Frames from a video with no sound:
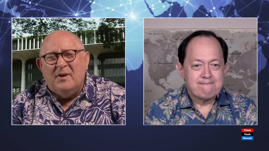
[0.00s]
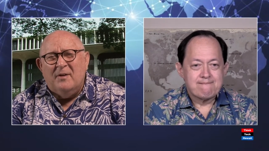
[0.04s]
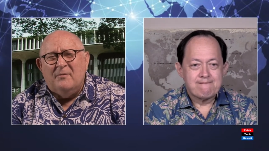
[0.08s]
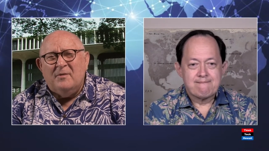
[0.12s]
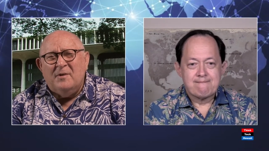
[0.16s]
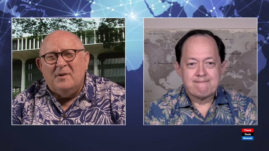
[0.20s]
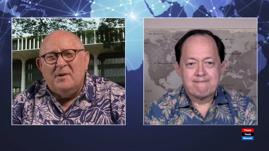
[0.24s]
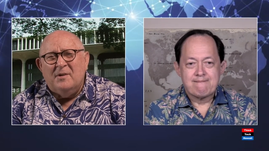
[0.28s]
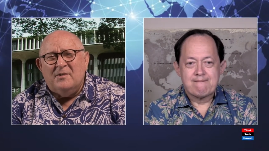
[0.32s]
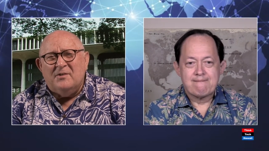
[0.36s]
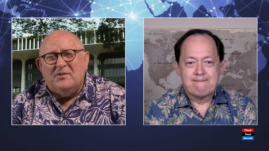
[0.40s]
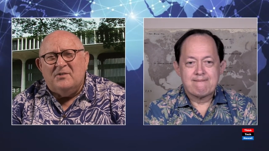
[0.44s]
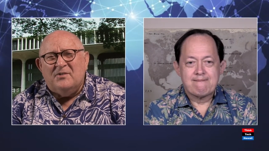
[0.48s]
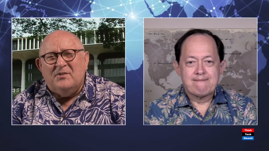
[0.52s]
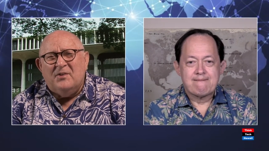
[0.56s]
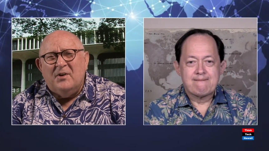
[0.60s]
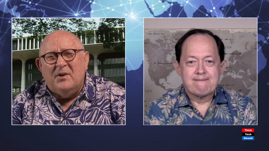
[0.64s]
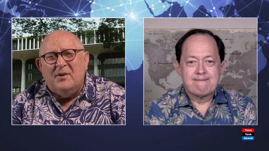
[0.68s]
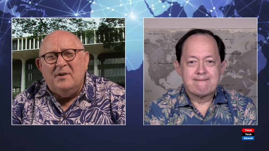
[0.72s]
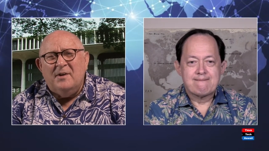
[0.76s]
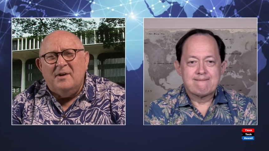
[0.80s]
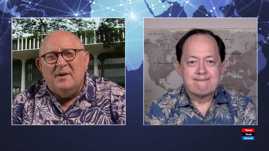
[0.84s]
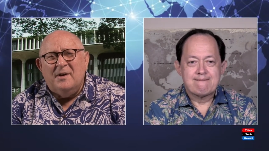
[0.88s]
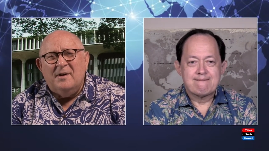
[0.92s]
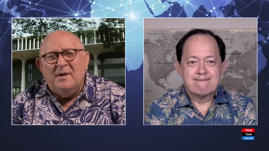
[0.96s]
Speaker 1: have another
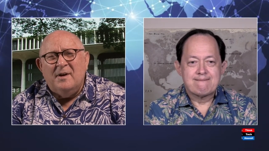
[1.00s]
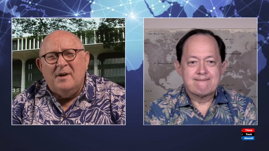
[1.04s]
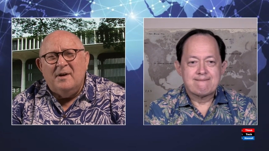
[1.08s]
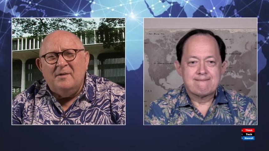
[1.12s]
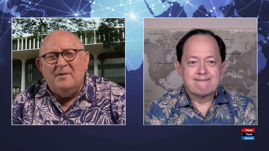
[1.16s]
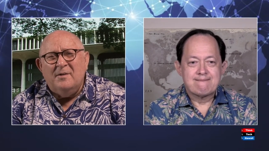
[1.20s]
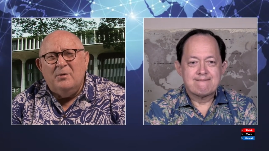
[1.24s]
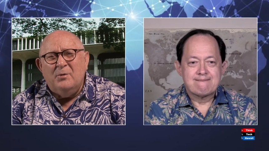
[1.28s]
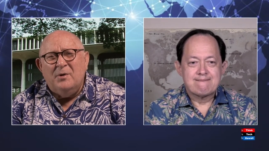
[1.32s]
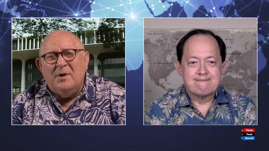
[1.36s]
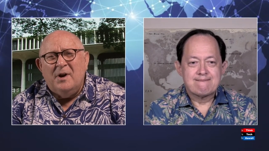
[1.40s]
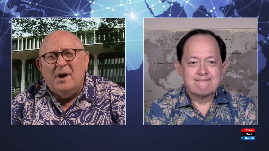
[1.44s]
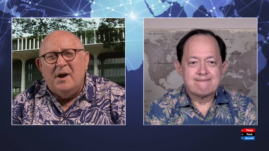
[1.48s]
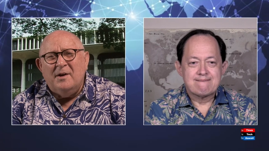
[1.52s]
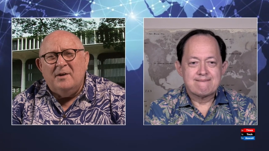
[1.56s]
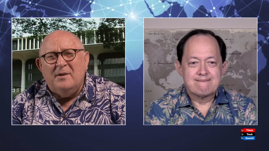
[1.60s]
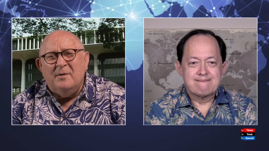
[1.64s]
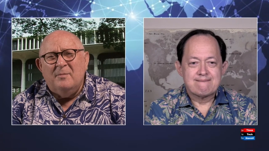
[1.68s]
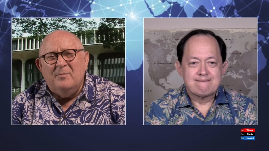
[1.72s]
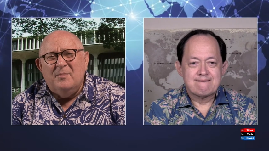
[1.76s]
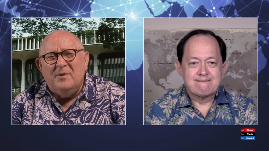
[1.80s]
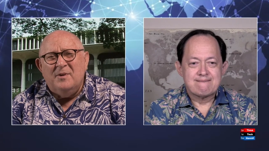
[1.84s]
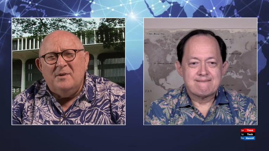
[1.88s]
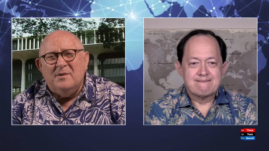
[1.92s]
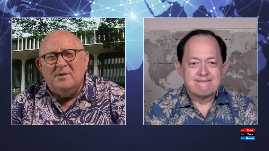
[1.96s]
study, and, and you and I
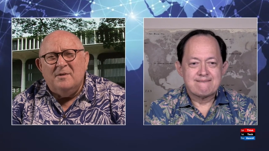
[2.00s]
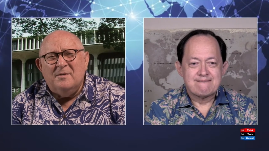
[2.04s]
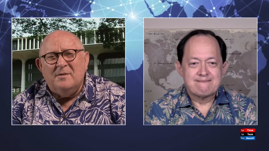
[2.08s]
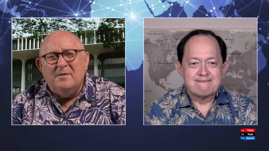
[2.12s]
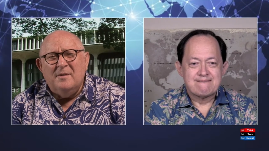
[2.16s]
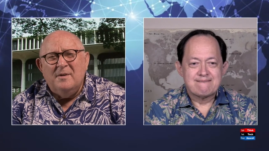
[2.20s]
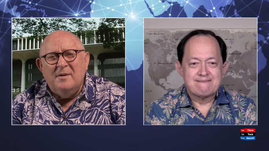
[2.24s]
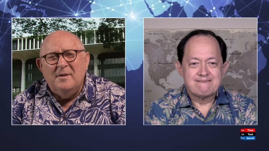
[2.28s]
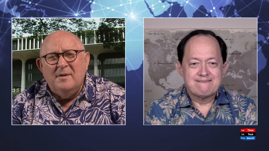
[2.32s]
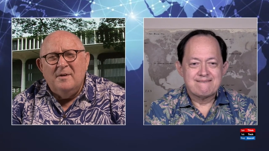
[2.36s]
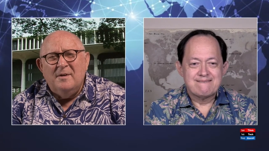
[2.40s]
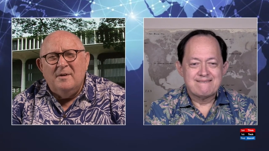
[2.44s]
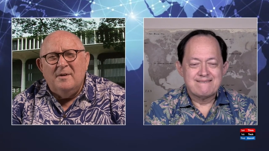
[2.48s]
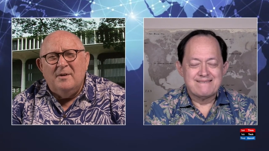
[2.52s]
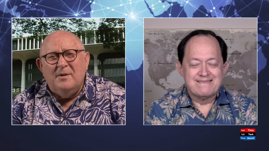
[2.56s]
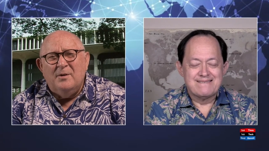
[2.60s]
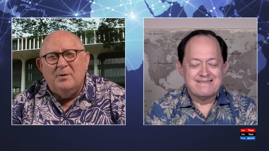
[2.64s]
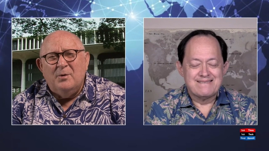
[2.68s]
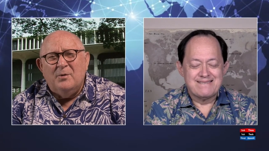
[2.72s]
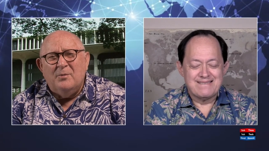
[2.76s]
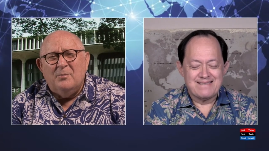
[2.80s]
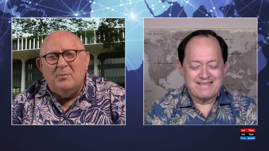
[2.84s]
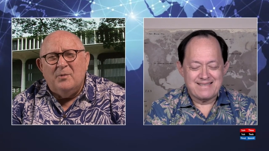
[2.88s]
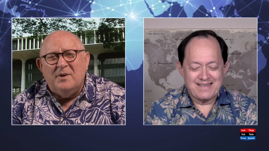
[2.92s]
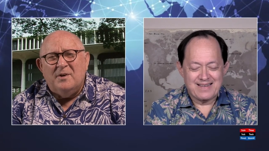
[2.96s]
can be the, you
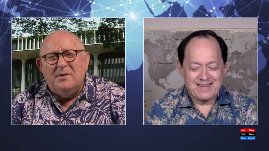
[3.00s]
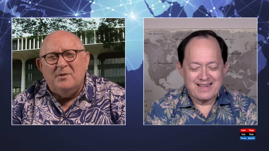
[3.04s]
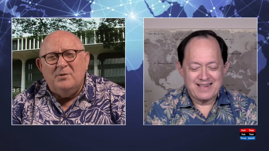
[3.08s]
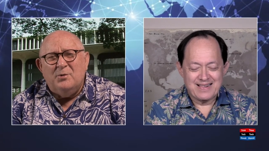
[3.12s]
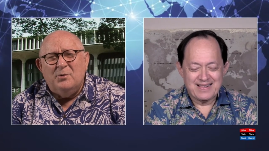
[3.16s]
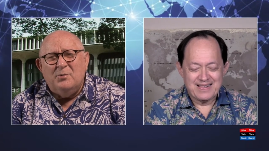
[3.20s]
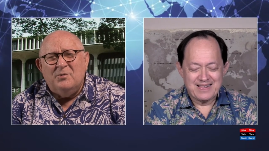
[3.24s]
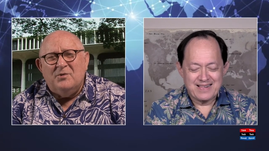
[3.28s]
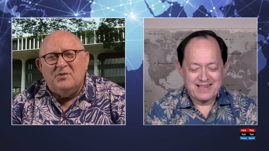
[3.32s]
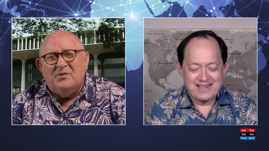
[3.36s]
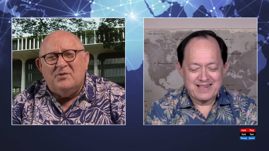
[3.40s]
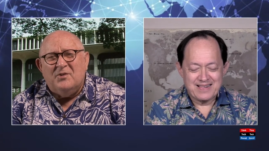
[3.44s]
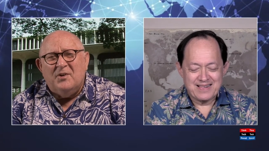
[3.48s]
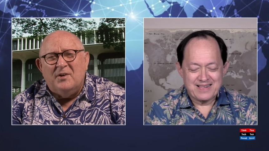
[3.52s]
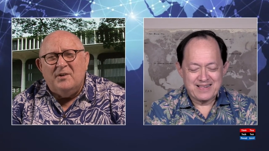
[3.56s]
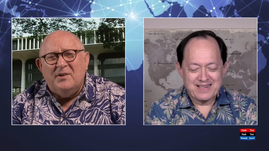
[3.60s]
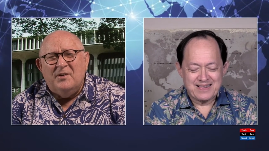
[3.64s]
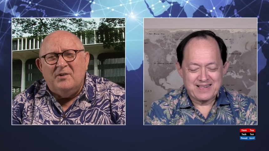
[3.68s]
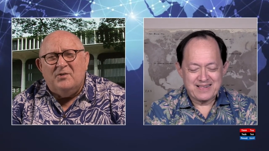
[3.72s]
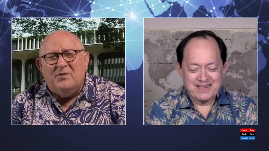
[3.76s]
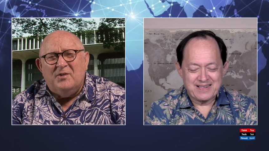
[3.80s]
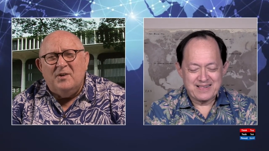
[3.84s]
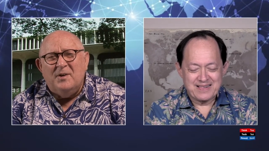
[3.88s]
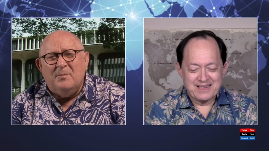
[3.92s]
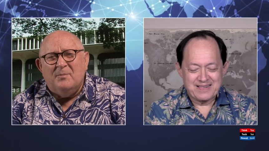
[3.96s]
know, we can do the study
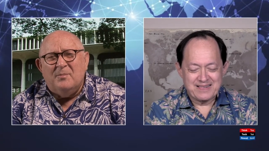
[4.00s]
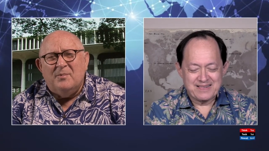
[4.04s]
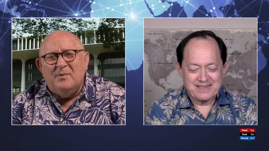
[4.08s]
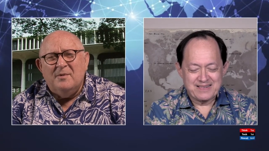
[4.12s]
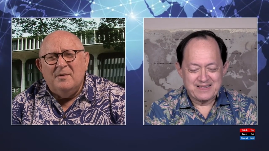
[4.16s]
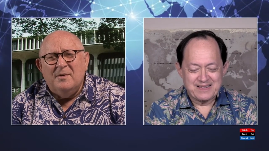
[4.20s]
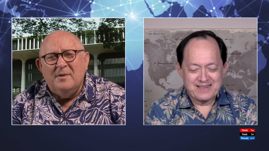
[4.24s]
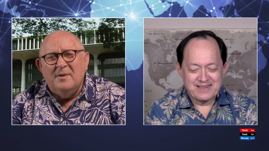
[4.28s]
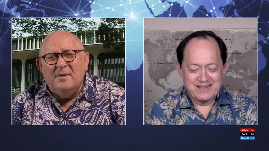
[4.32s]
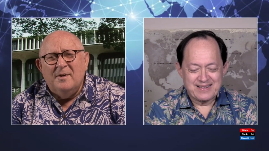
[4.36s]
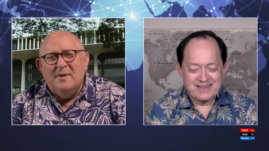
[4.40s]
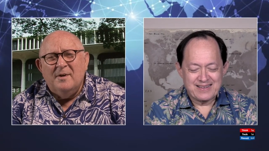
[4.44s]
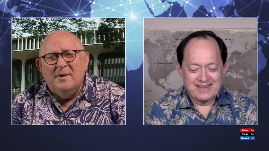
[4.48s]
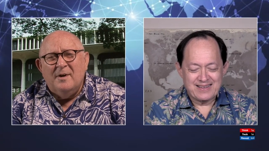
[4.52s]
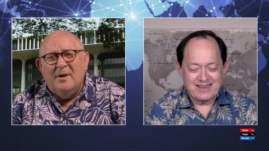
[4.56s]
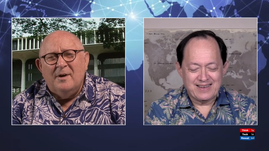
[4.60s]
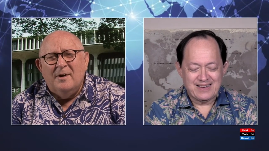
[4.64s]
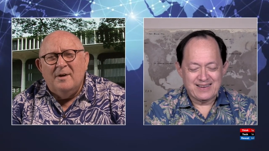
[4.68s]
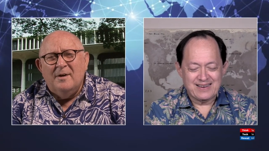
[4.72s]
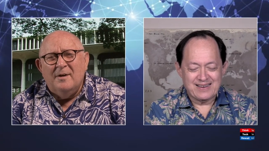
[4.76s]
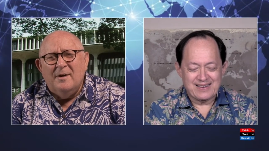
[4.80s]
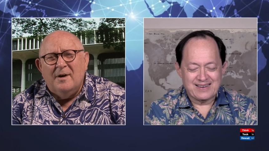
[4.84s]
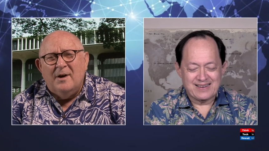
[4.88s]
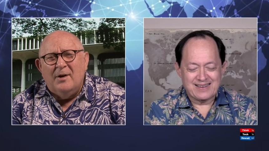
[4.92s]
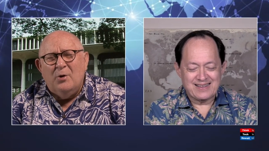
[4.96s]
cheap.
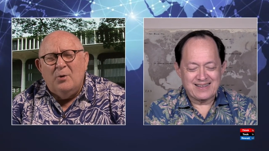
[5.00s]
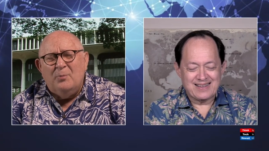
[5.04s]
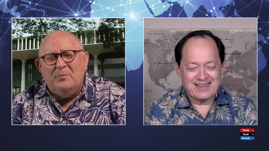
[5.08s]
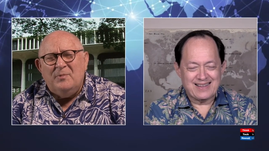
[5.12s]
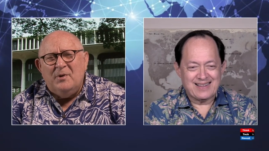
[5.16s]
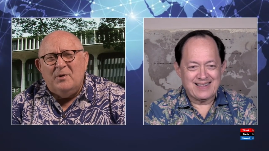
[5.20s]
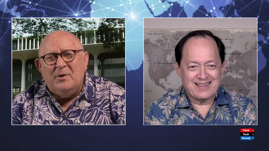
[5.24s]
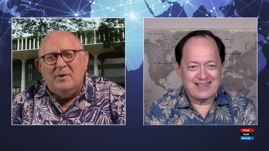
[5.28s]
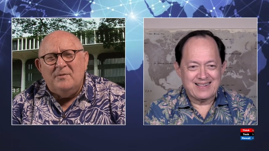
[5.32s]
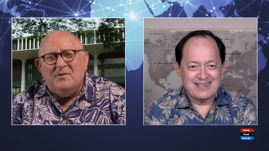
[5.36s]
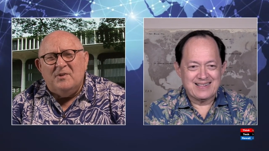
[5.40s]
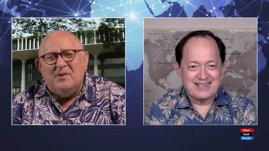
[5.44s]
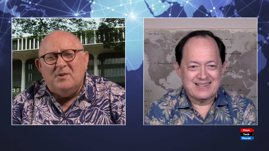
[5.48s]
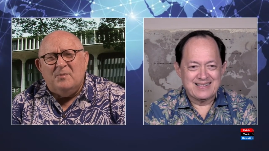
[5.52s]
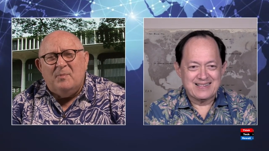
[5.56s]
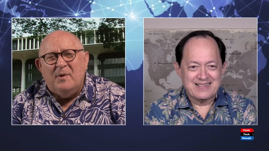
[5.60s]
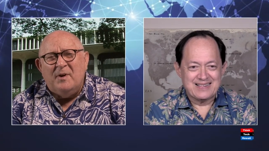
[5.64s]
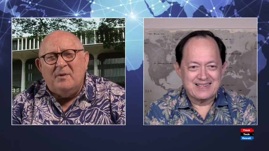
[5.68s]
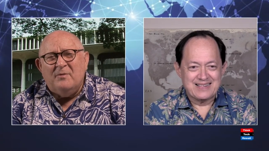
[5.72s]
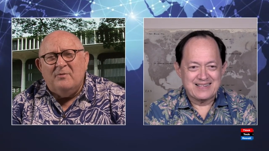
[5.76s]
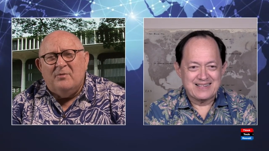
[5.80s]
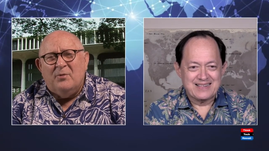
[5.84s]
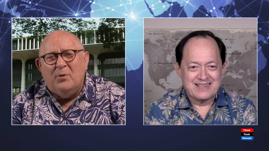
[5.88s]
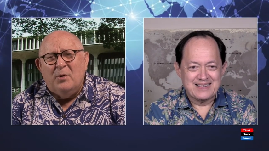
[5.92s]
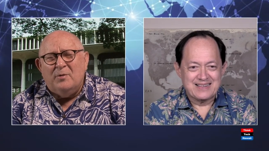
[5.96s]
Yeah. I hope they don't have to
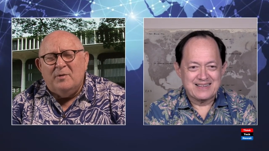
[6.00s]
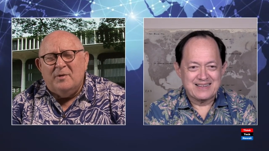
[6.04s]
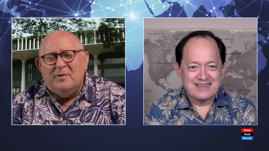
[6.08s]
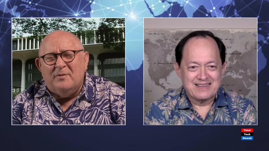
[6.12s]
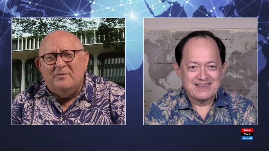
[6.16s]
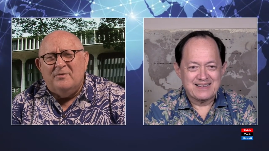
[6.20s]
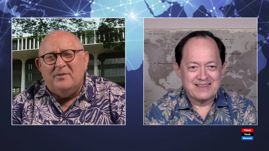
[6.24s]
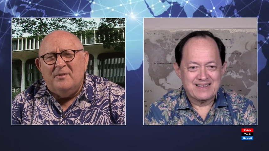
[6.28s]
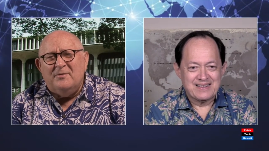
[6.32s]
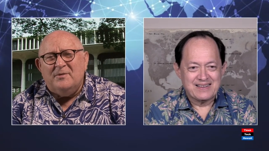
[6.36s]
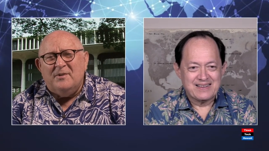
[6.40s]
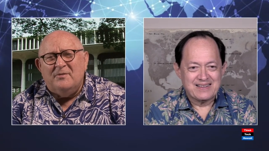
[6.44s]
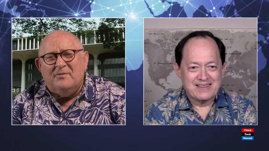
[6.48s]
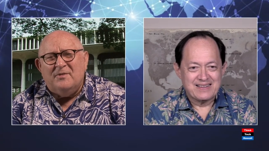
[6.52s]
spend four hundred and fifty